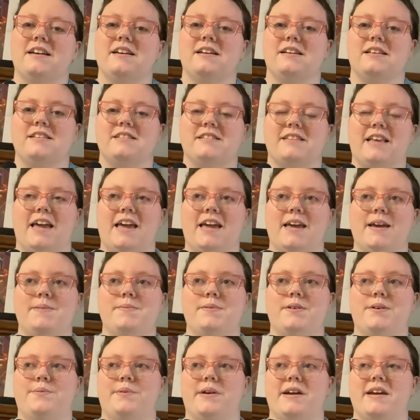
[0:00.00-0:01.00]

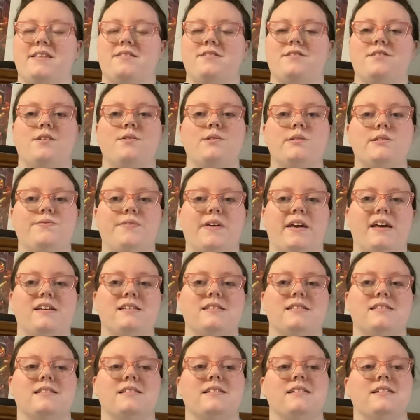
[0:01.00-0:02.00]
Same with
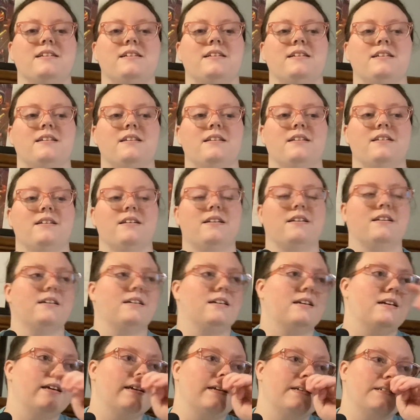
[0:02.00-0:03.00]
Ghostface.
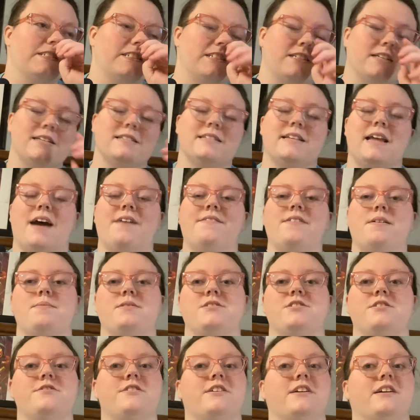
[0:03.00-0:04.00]
She doesn't have that
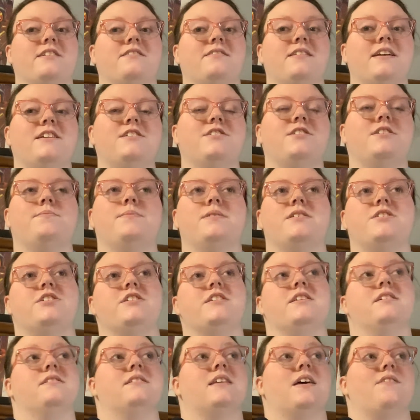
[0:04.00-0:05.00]
much articulation, but she
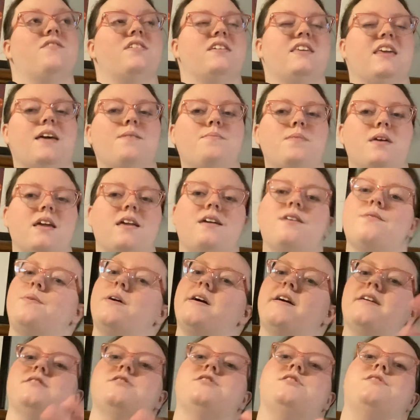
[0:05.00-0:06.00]
does have a gimmick
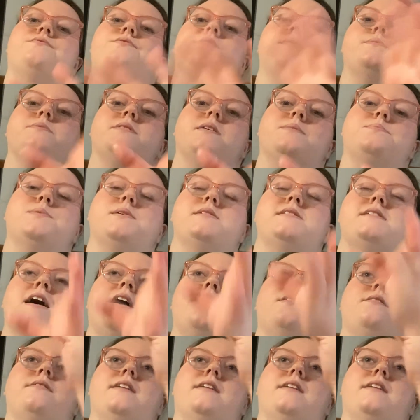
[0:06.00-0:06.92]
where she flips upside down